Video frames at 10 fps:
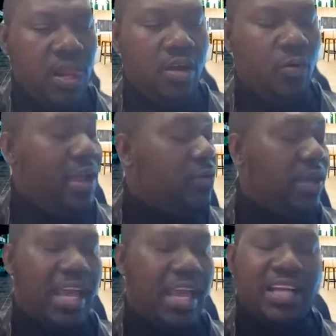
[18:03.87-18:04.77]
when we
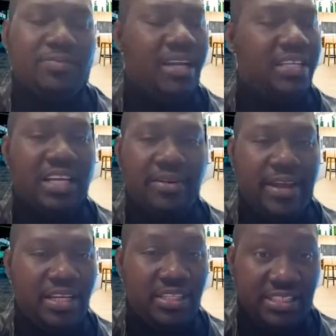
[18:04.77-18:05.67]
can't manage our
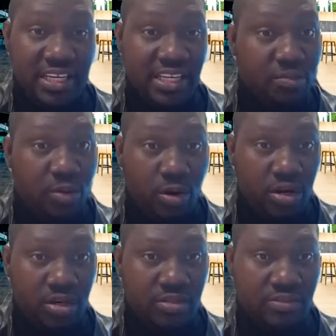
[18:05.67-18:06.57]
realities
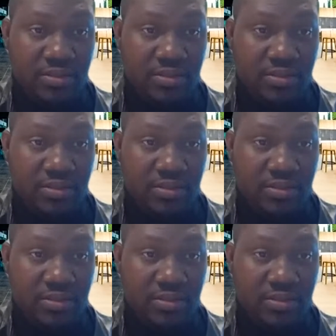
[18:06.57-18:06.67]
anymore,